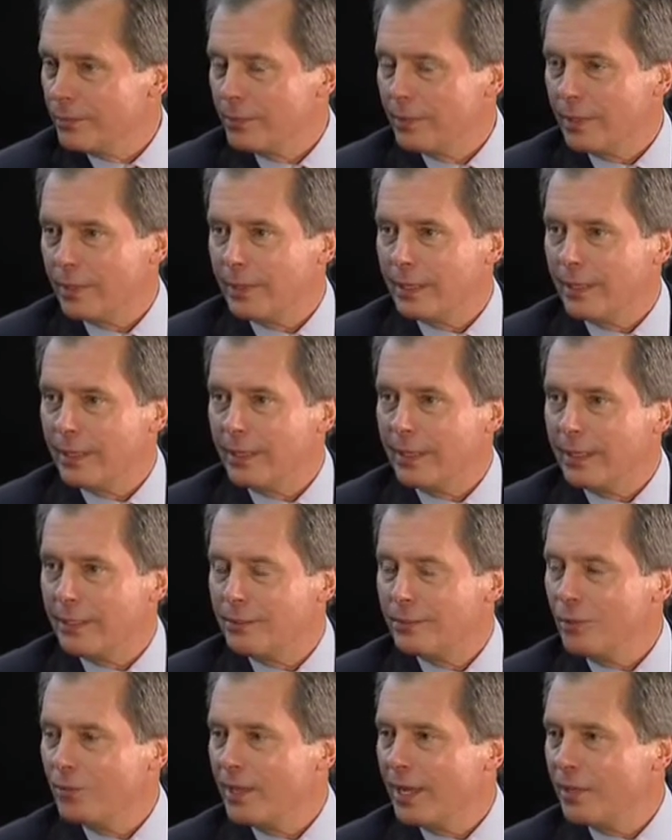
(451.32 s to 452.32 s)

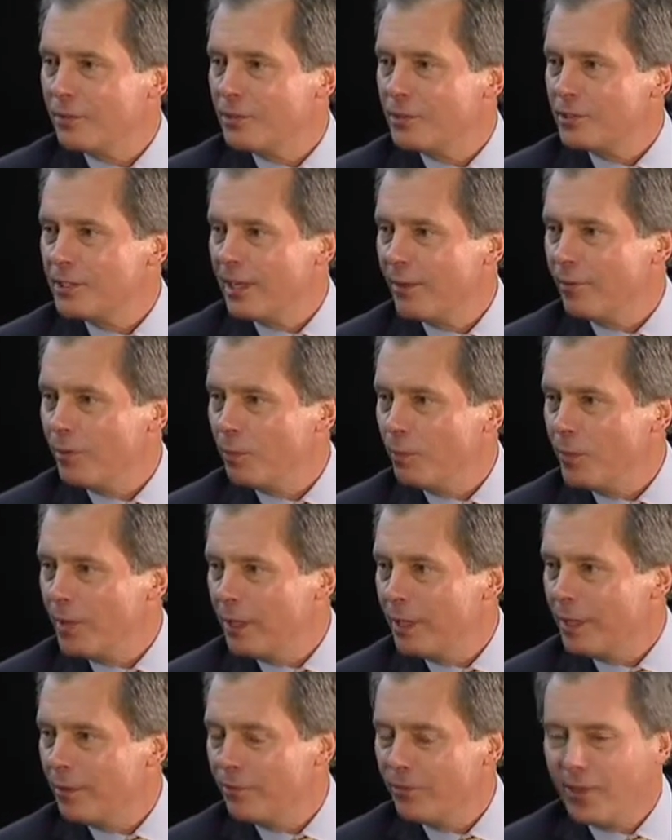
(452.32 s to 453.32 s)
2007, $1.5
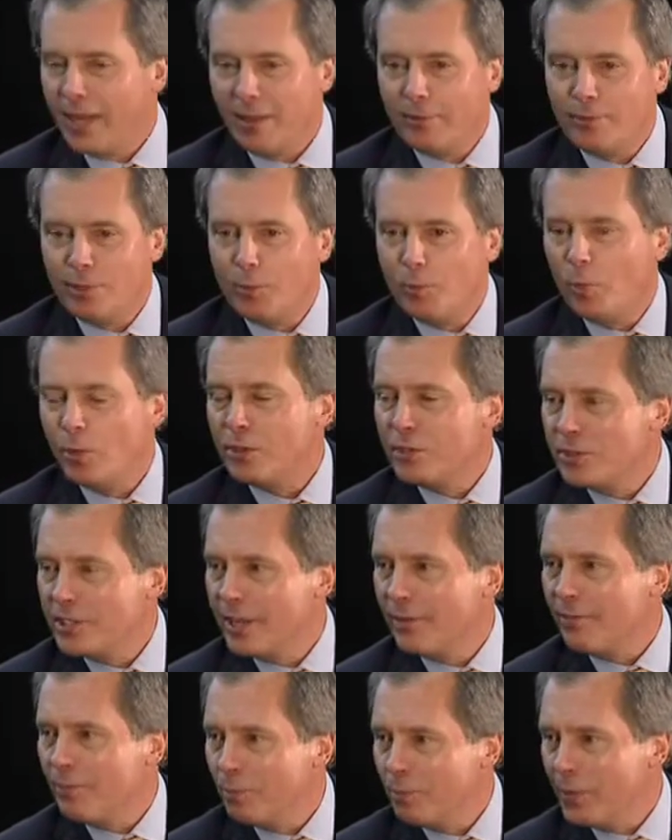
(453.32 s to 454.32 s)
billion,
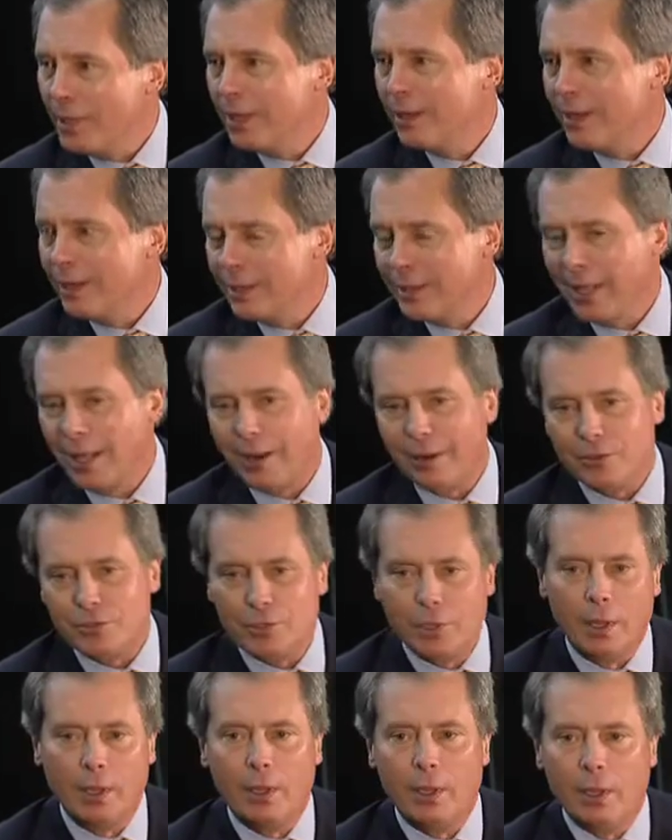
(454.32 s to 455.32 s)
$2.7 billion.
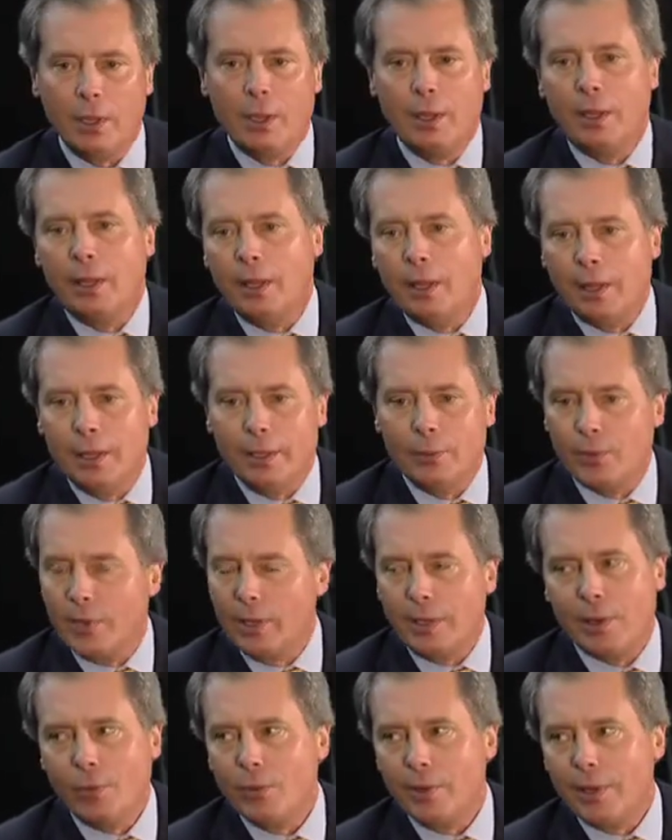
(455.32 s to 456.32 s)

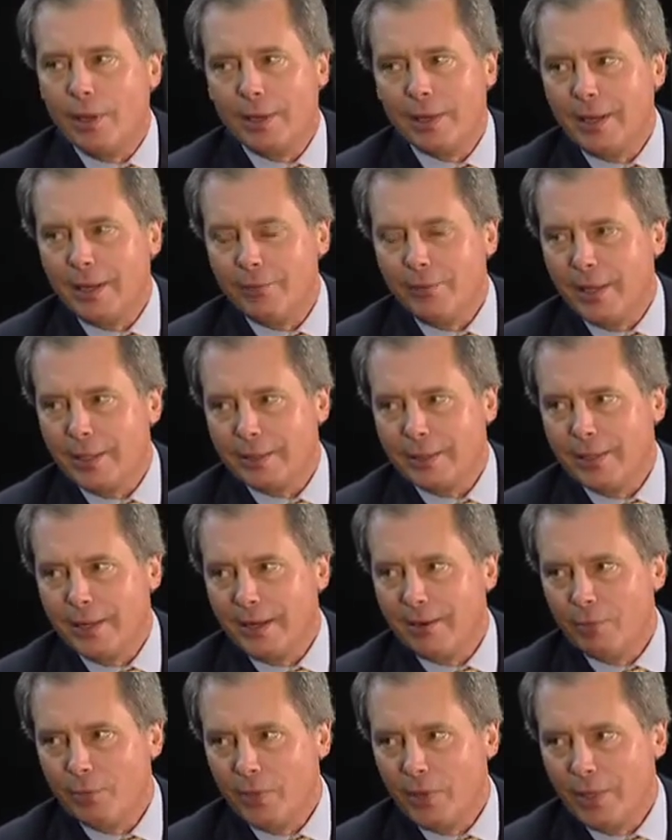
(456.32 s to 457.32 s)
Well, we're not going to have that
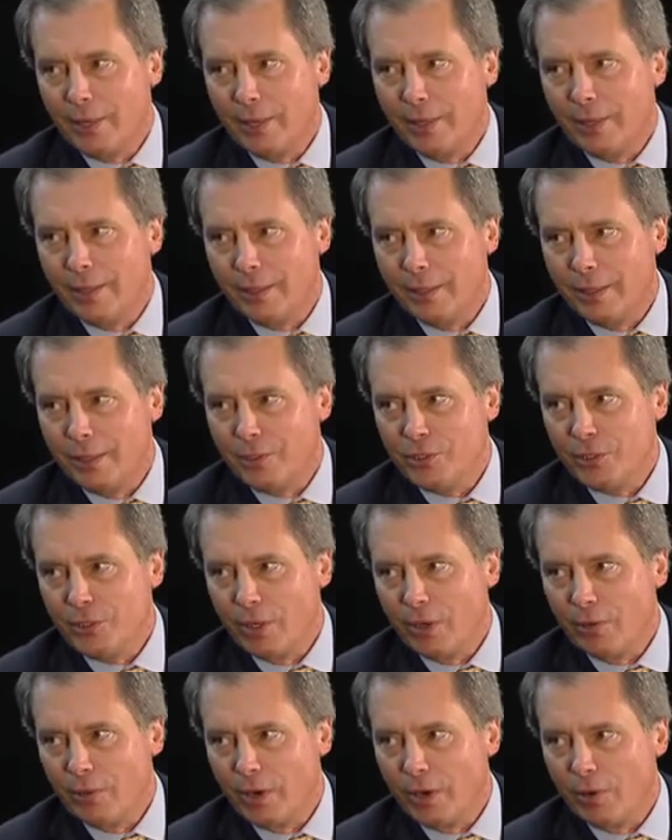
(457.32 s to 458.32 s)
kind of money this
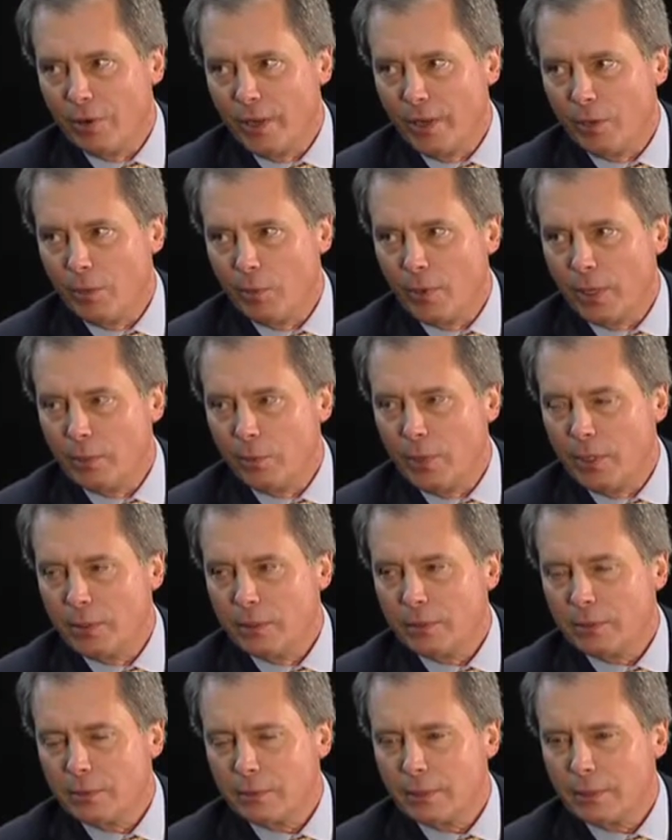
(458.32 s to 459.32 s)
year, regrettably, but
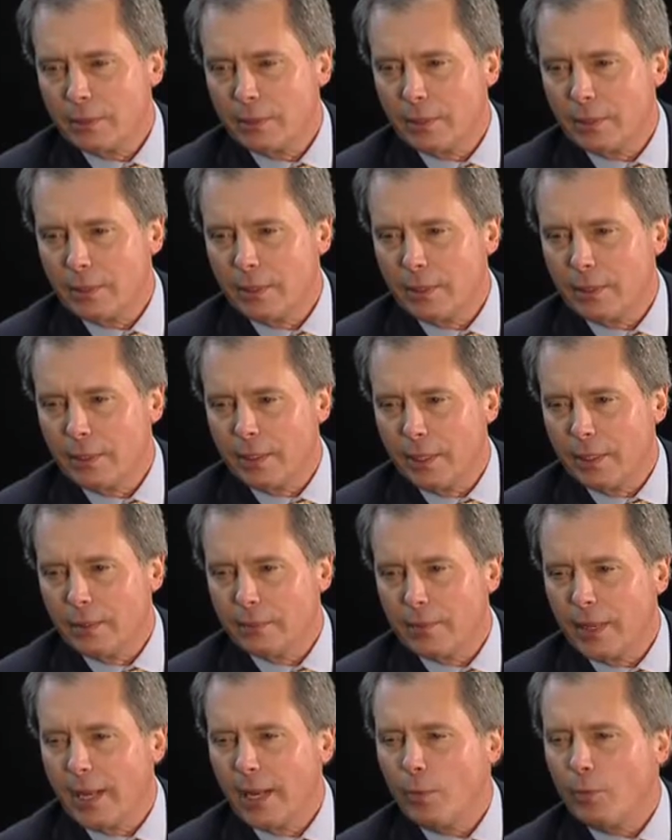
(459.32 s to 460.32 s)

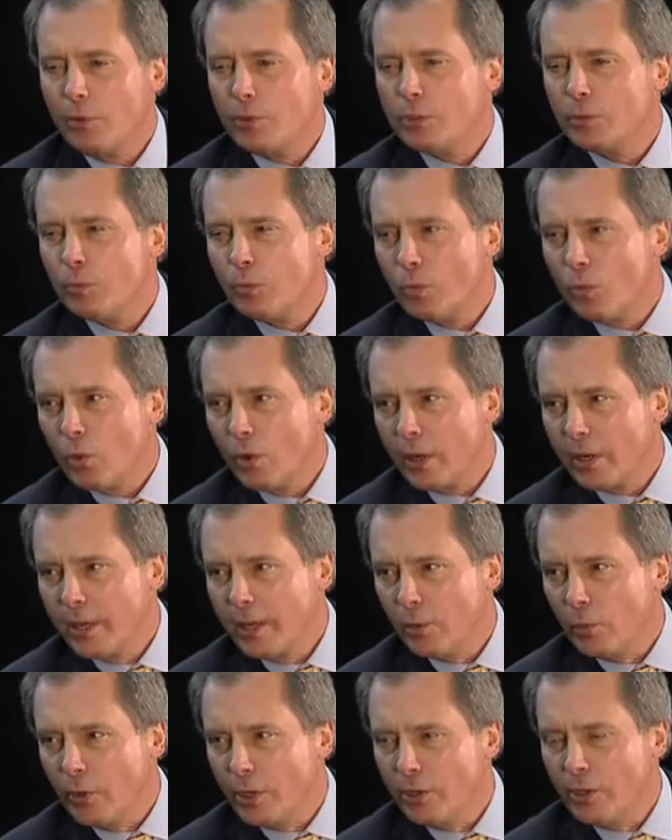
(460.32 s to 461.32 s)
how much more
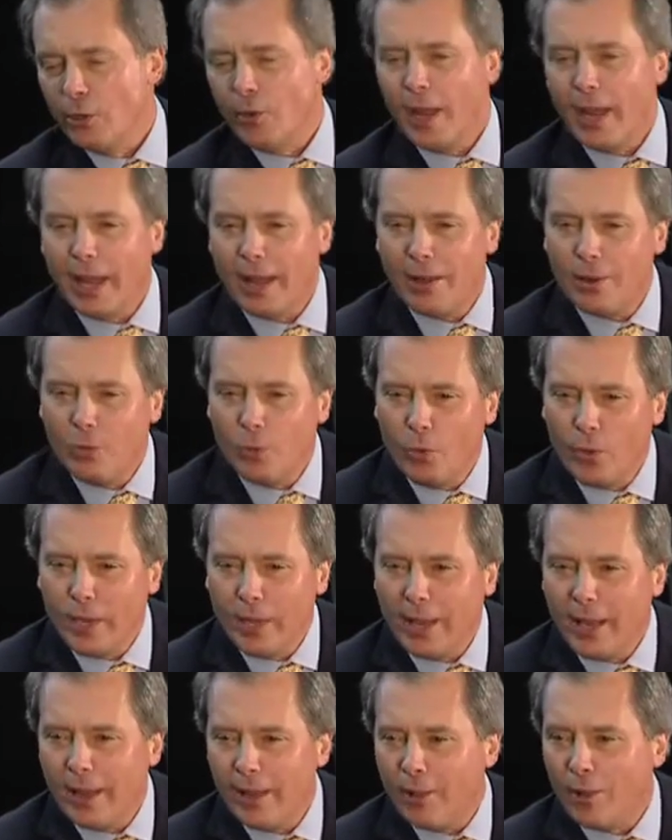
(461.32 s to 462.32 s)
can we do? How do we
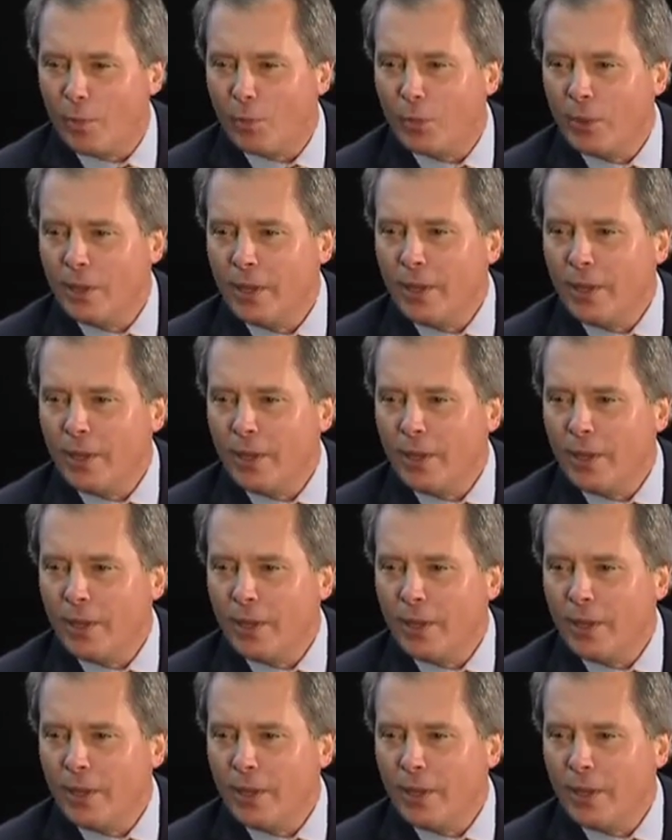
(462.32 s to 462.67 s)
help